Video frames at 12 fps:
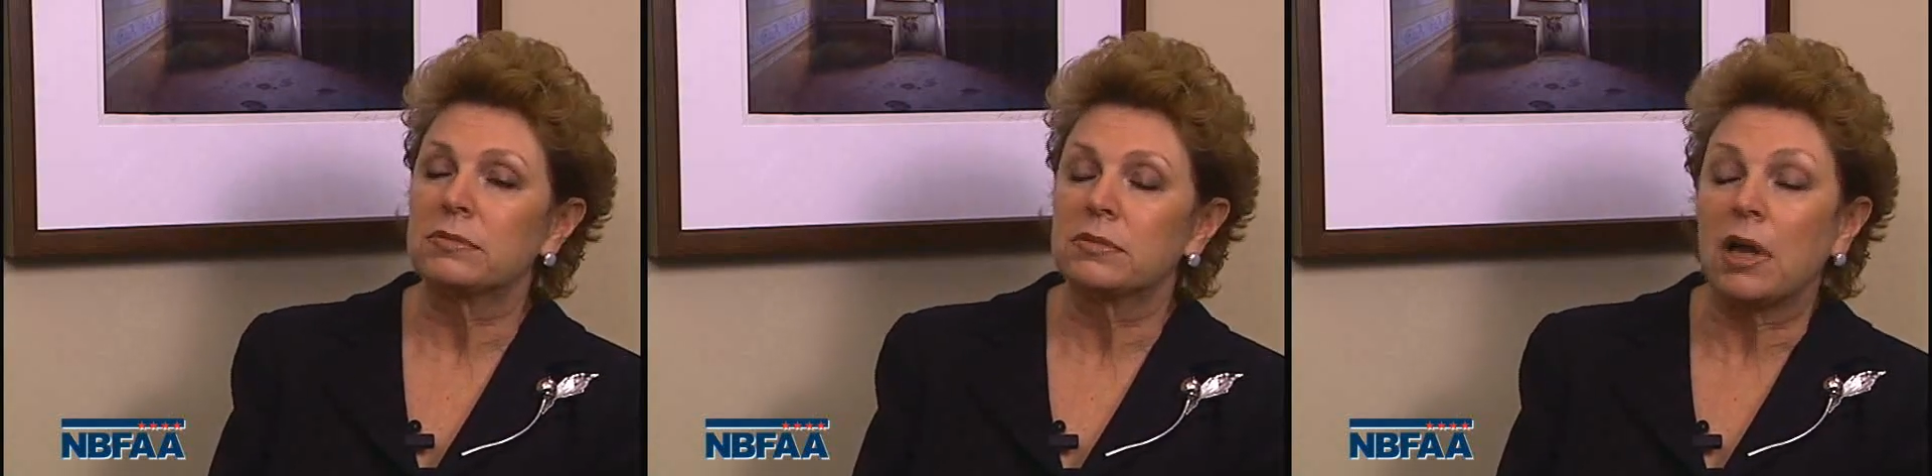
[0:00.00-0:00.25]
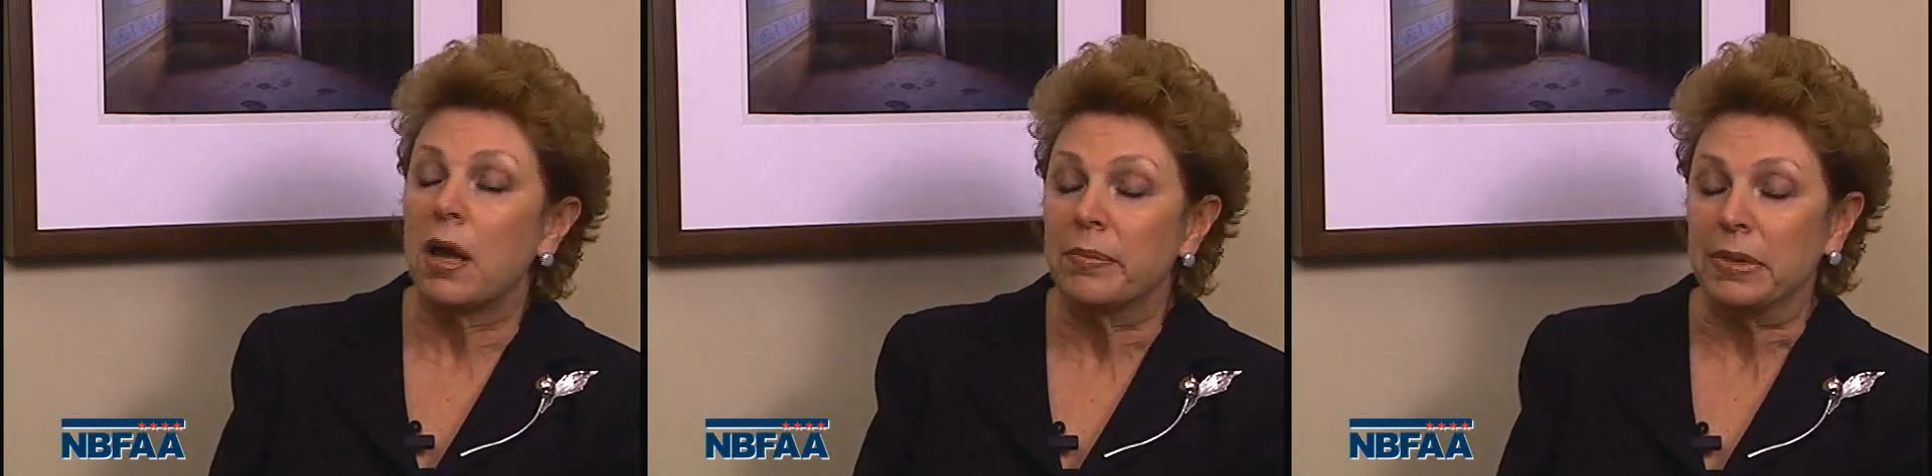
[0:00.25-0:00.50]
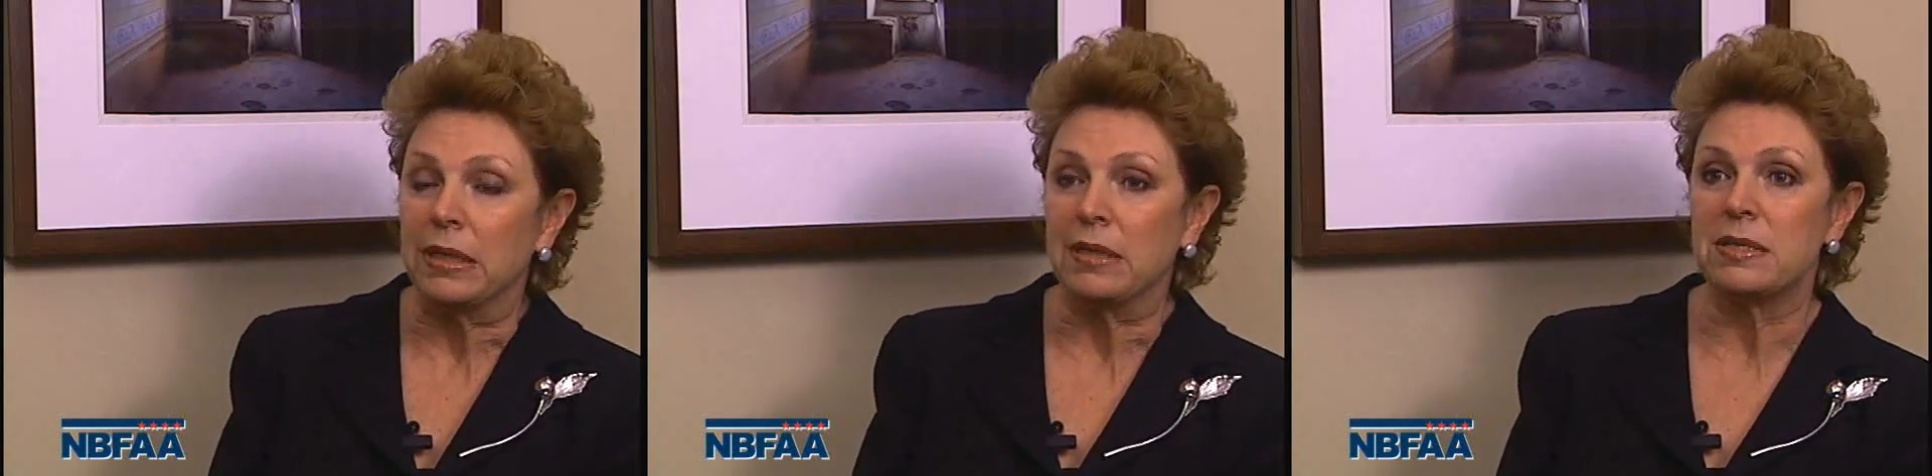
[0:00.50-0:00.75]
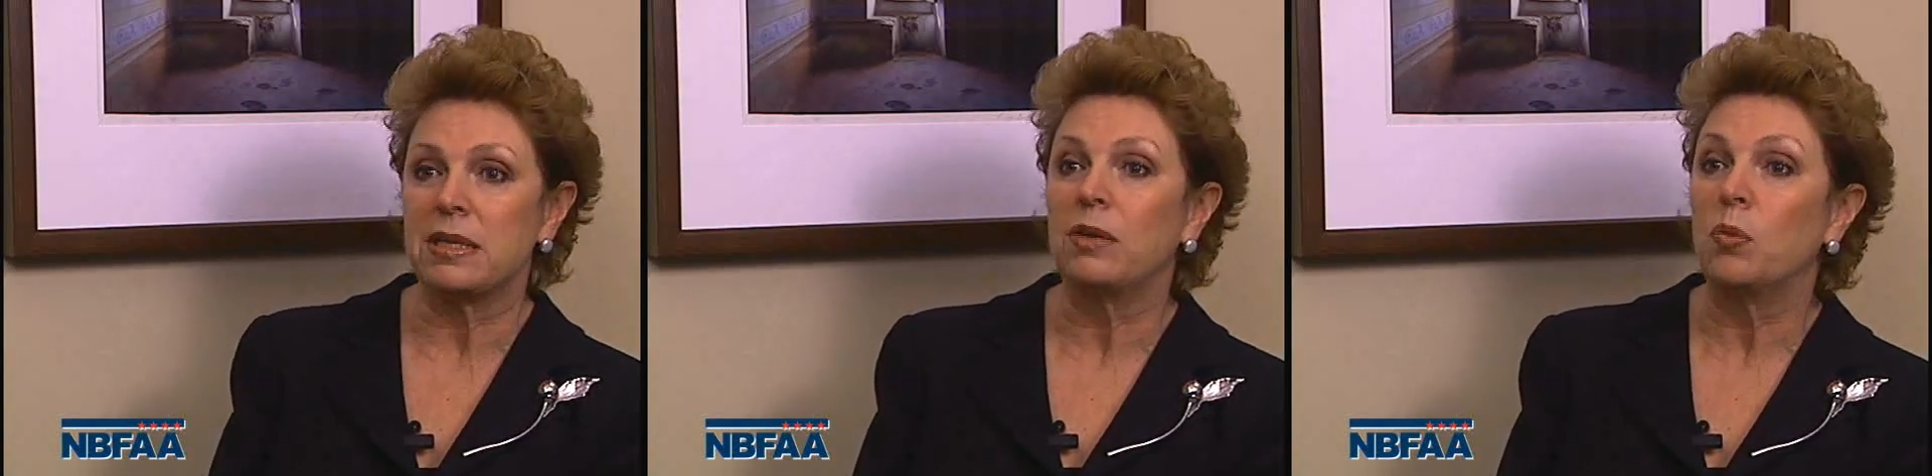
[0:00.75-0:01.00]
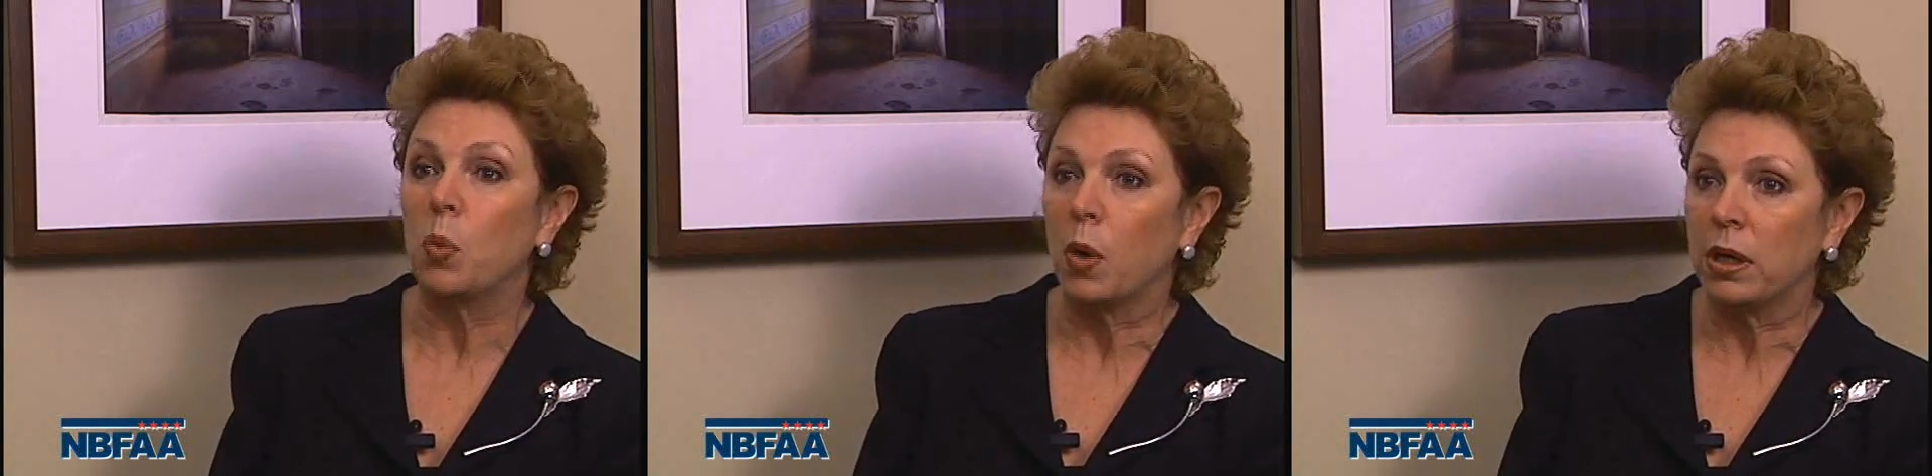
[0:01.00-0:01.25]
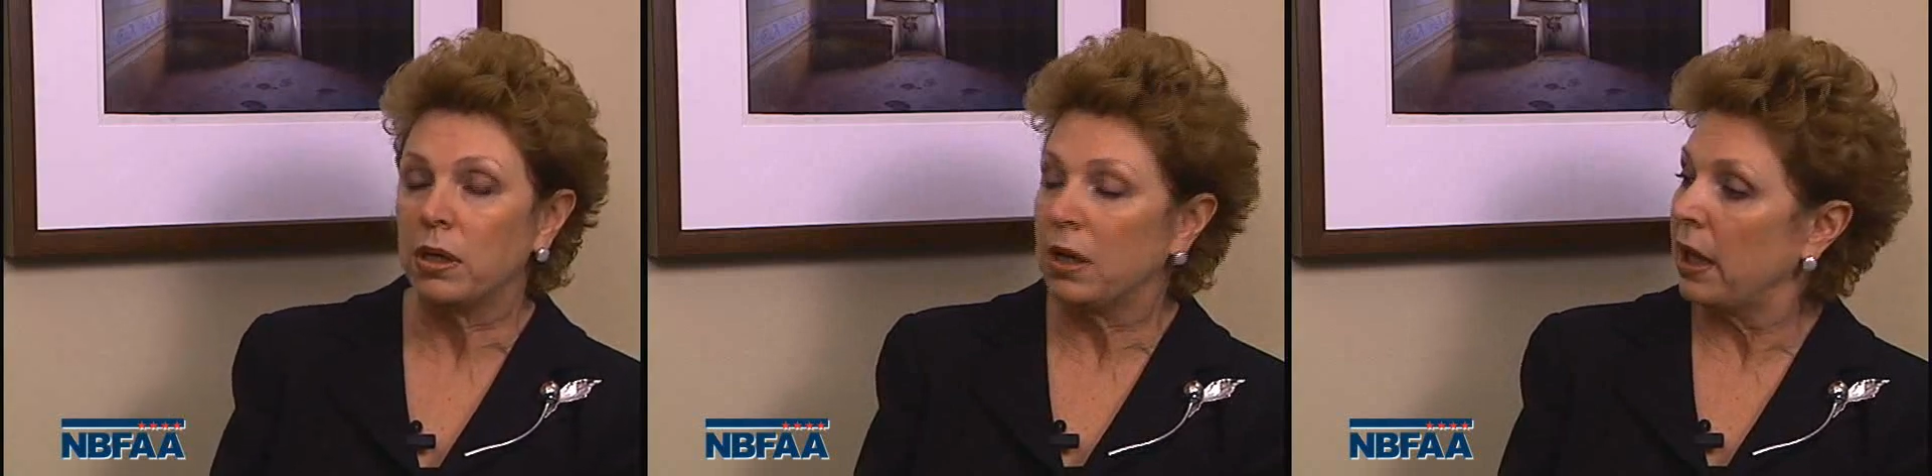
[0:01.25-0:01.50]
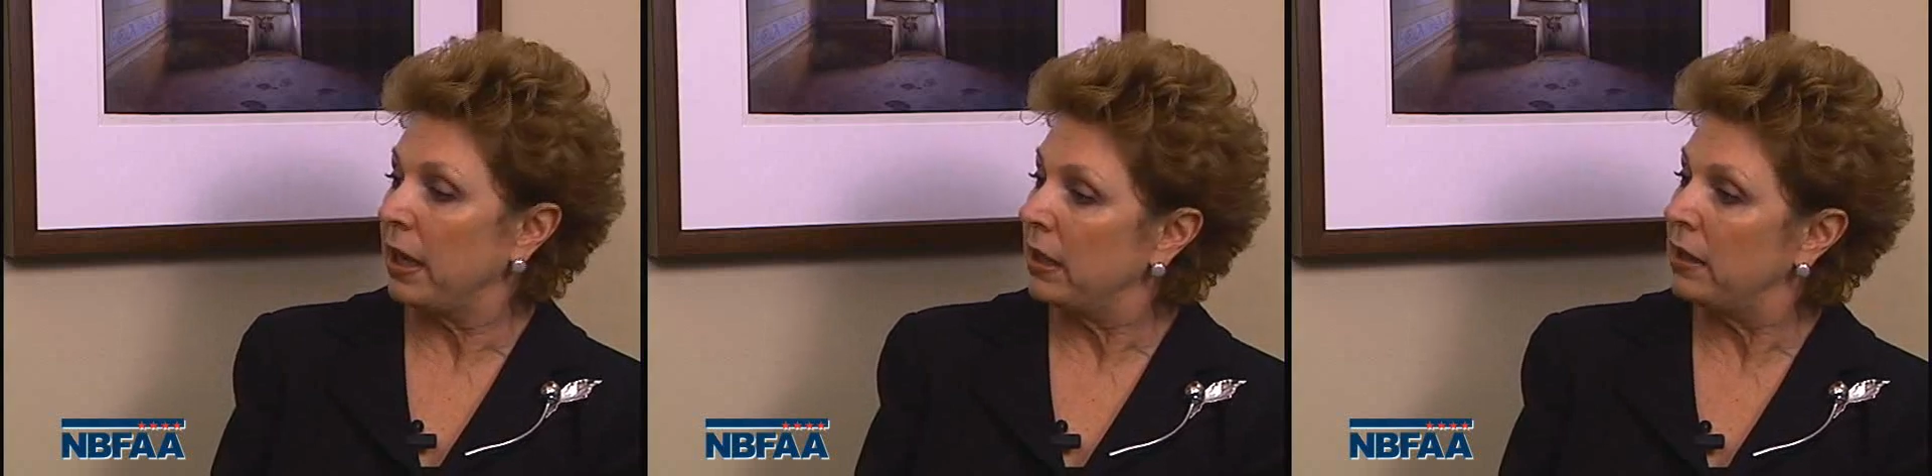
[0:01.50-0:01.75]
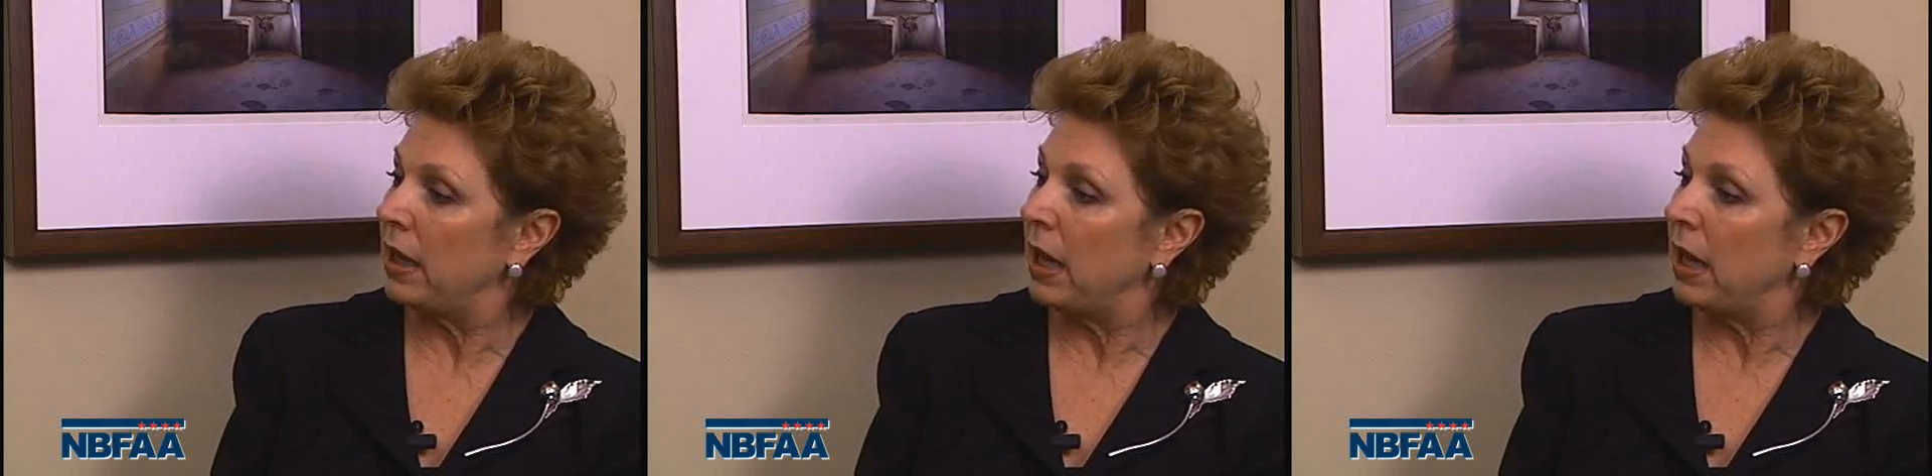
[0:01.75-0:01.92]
companies in one night